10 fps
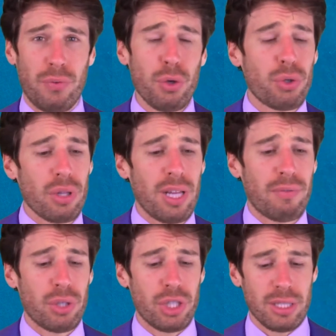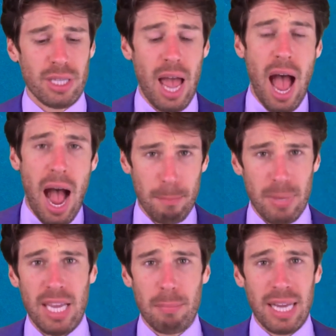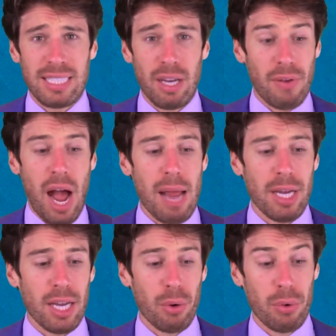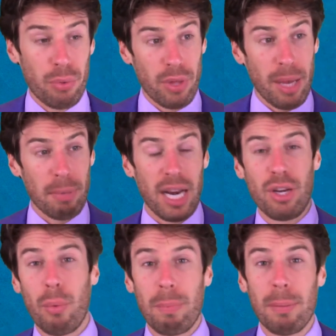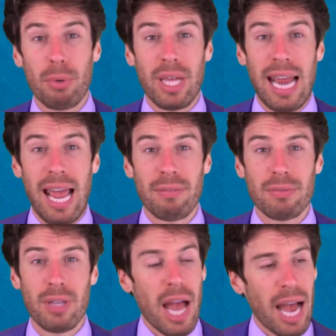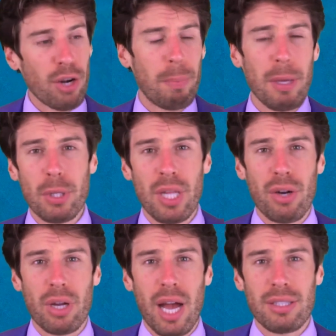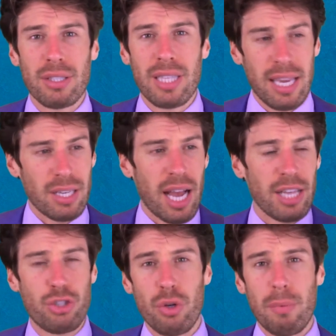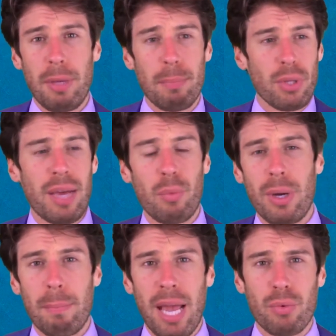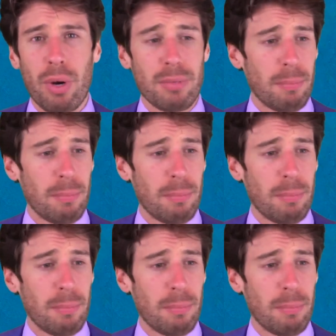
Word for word: Future leverage is me, myself, I'm not going through that, but I know people that have. I know people that are got that got sued, people that went bankrupt.